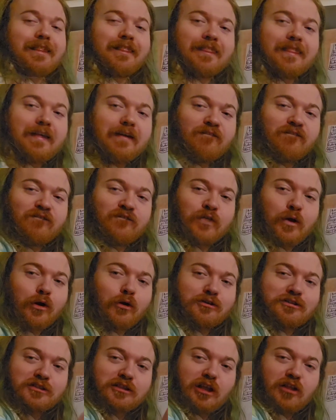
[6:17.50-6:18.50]
the
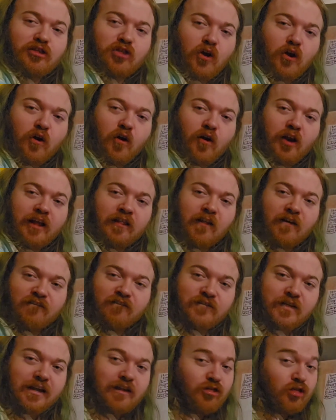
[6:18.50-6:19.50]
first, the third, and the
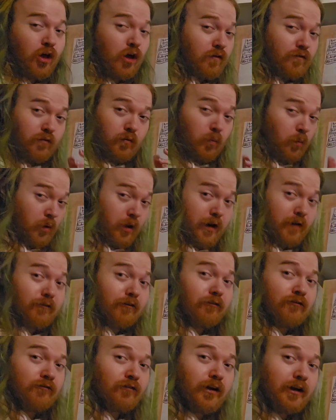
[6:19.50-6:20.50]
fifth of
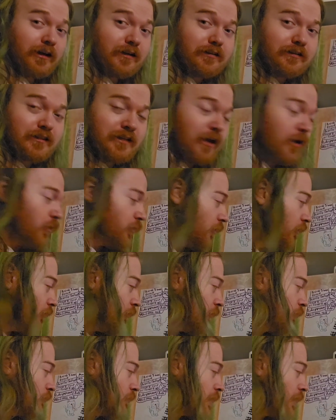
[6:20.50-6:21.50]
whatever fucking scale you're
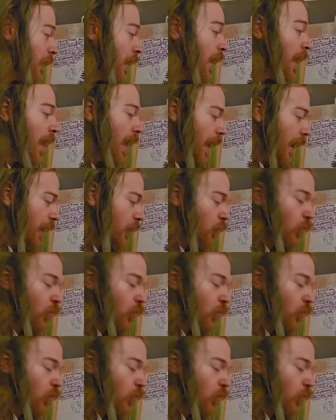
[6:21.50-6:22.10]
using. And